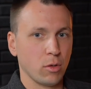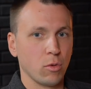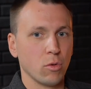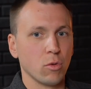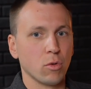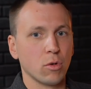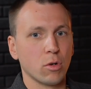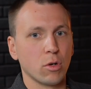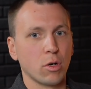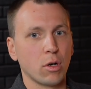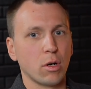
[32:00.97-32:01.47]

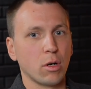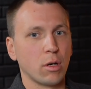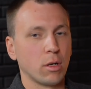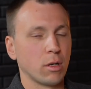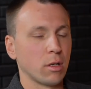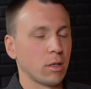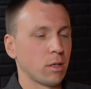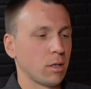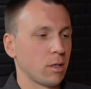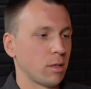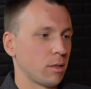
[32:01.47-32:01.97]

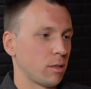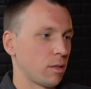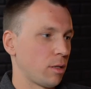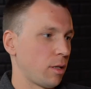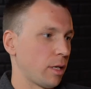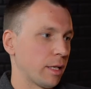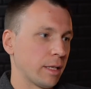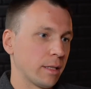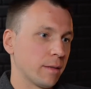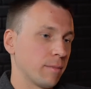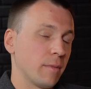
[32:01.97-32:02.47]
or
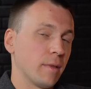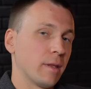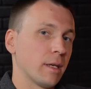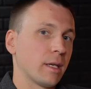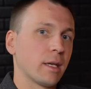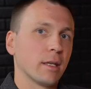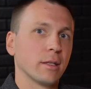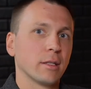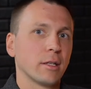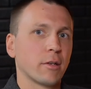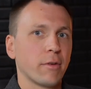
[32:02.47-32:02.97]
like they
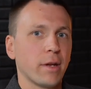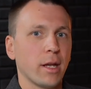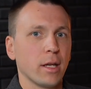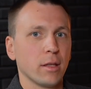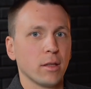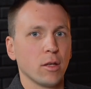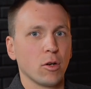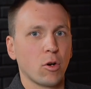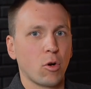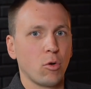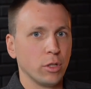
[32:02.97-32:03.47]
can
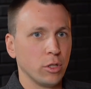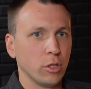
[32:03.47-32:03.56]
create their own